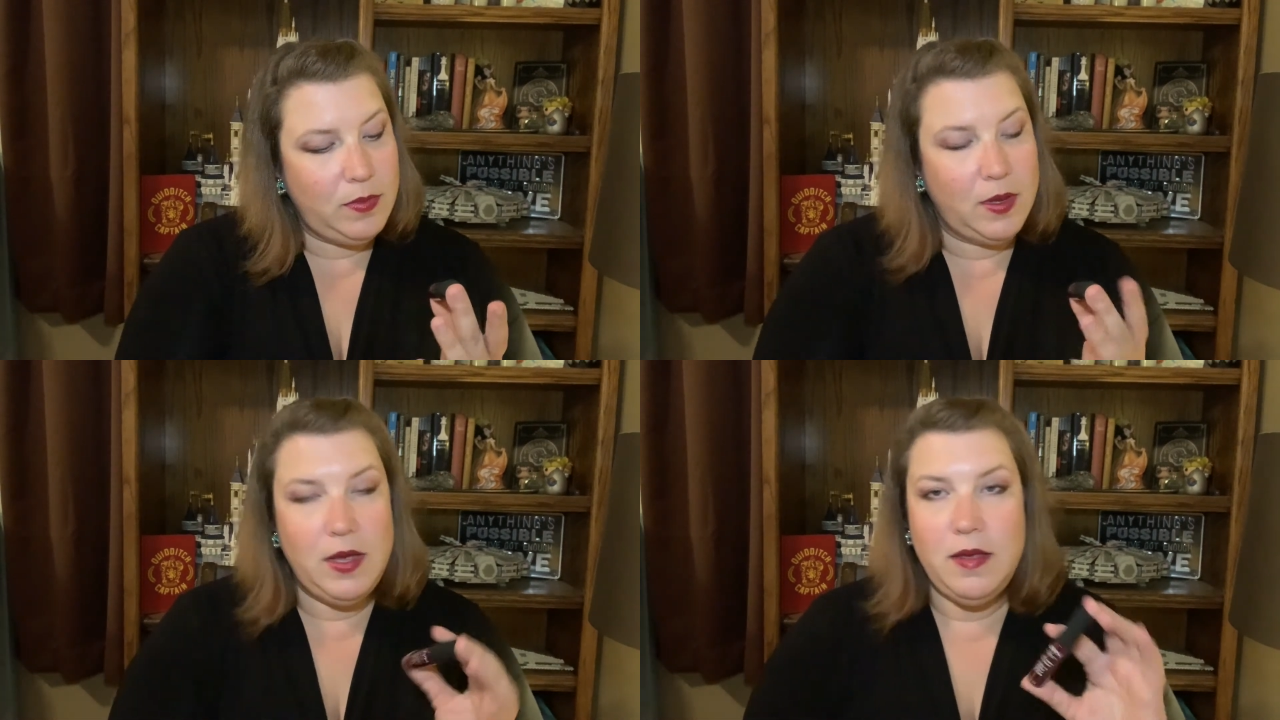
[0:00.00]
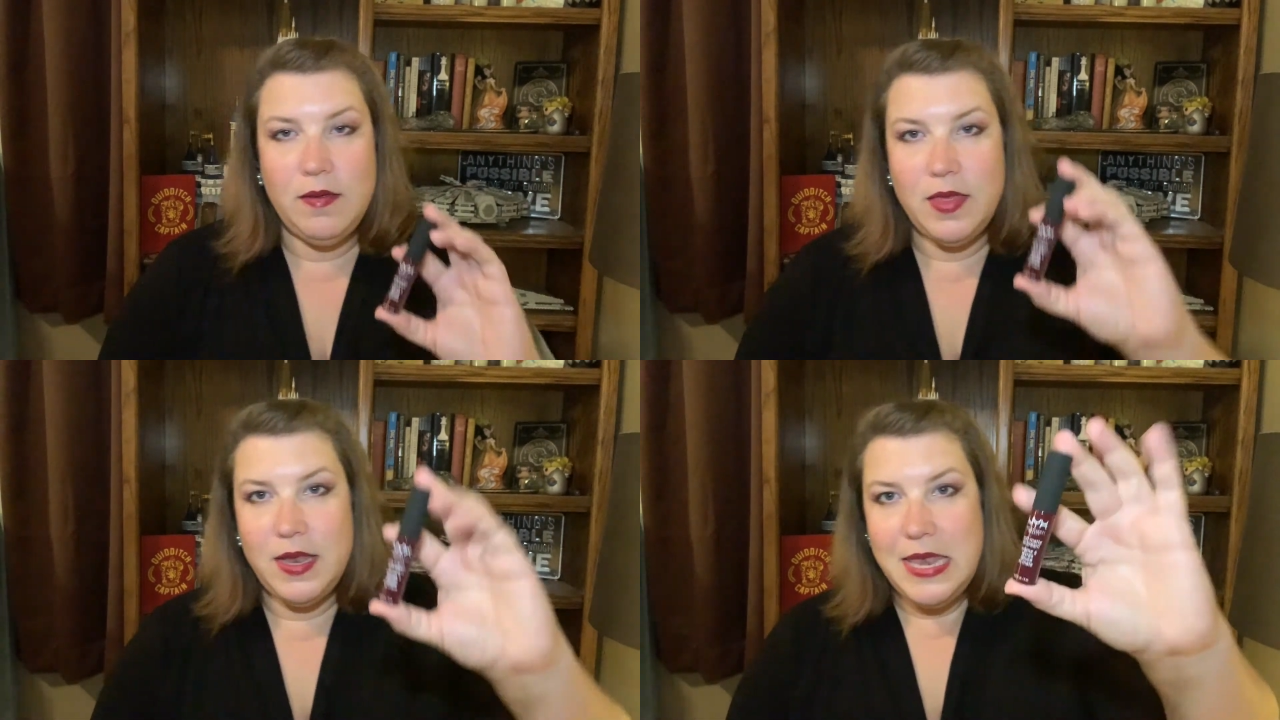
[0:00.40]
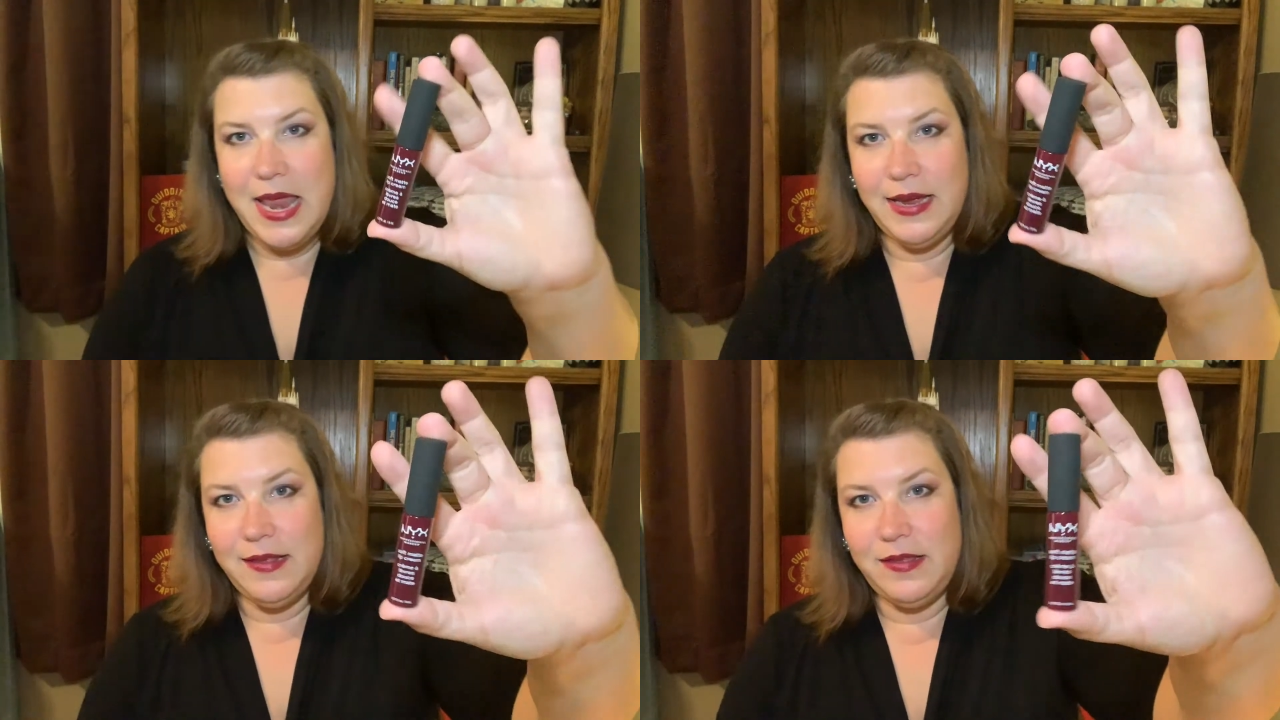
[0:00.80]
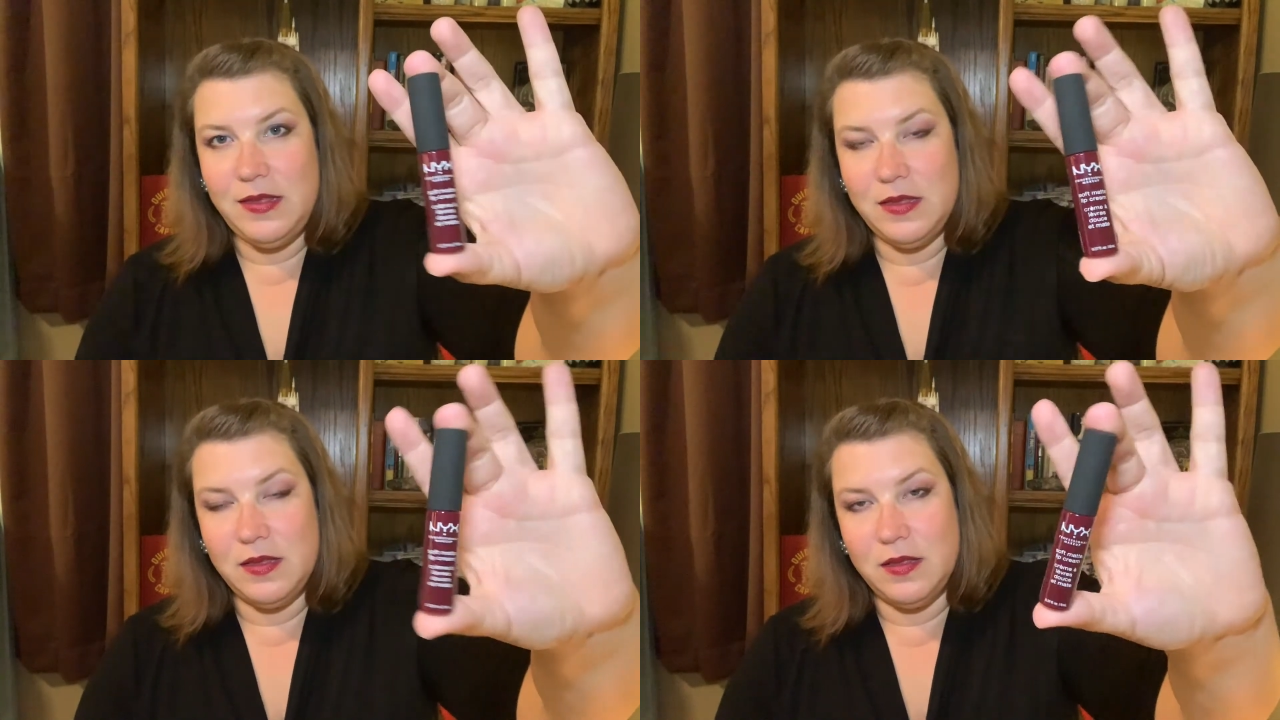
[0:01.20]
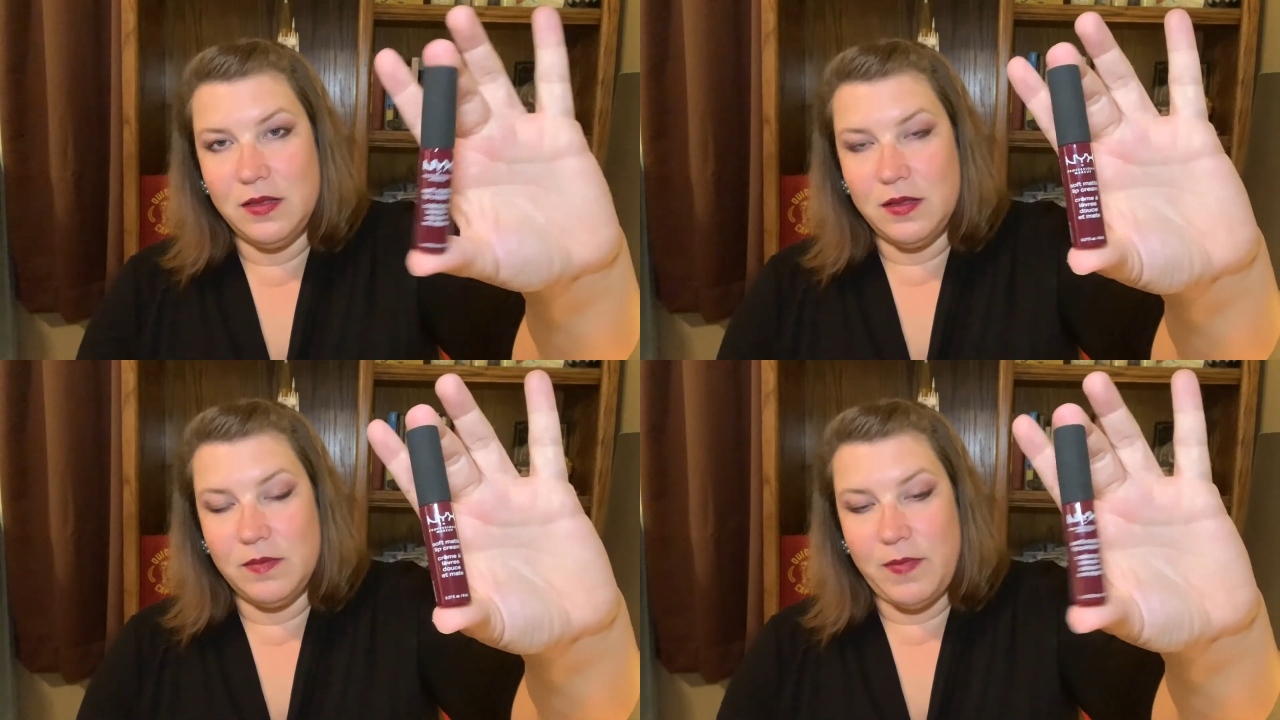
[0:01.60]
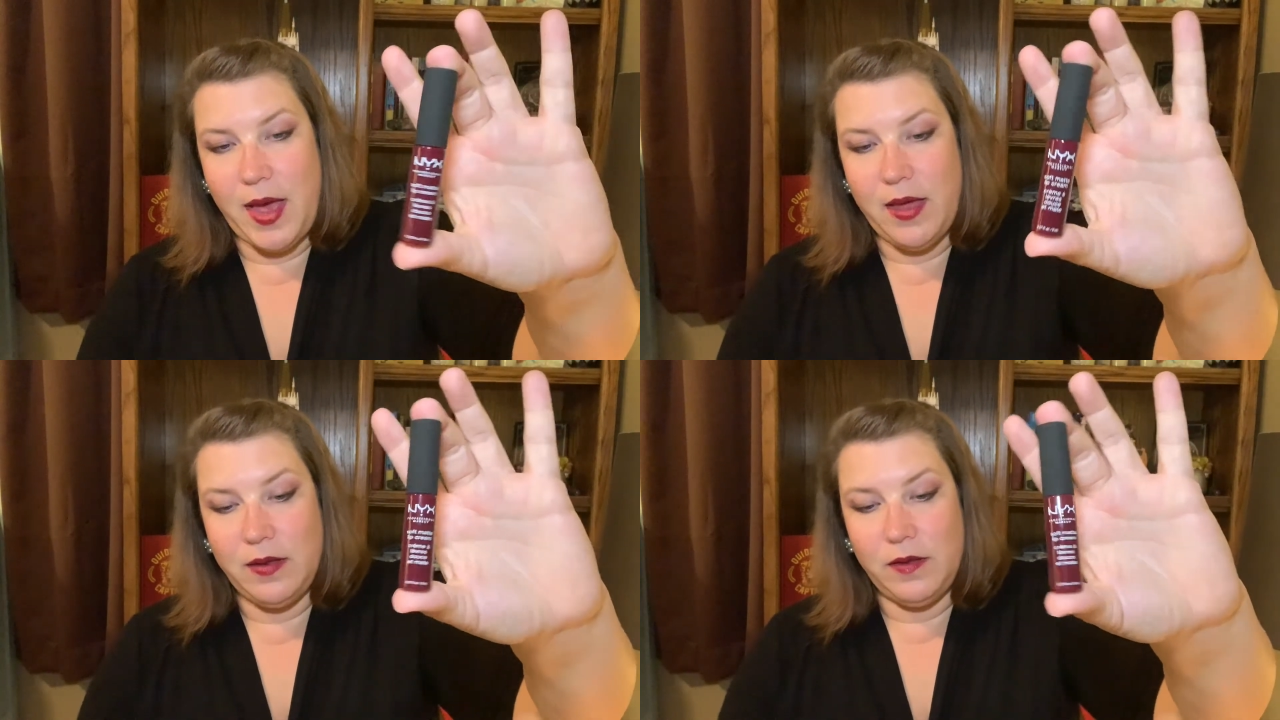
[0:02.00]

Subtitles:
is the NYX matte,